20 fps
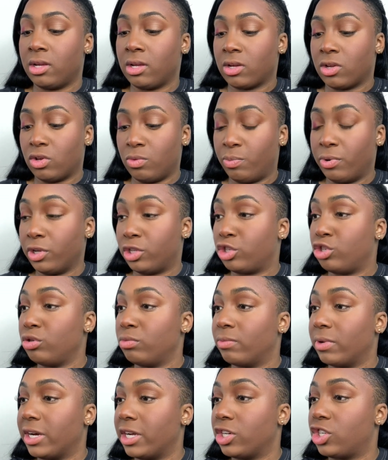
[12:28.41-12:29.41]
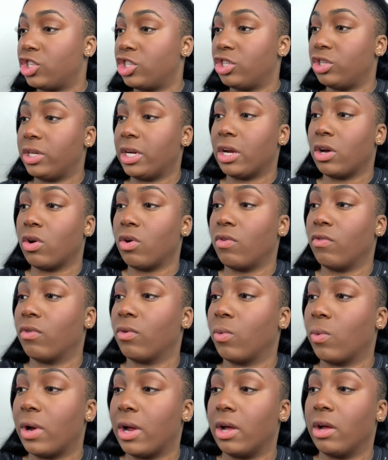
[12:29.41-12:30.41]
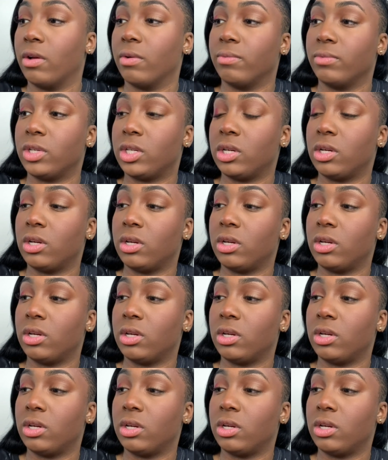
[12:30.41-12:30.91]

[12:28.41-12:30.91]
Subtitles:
You put too much, you get overwhelmed.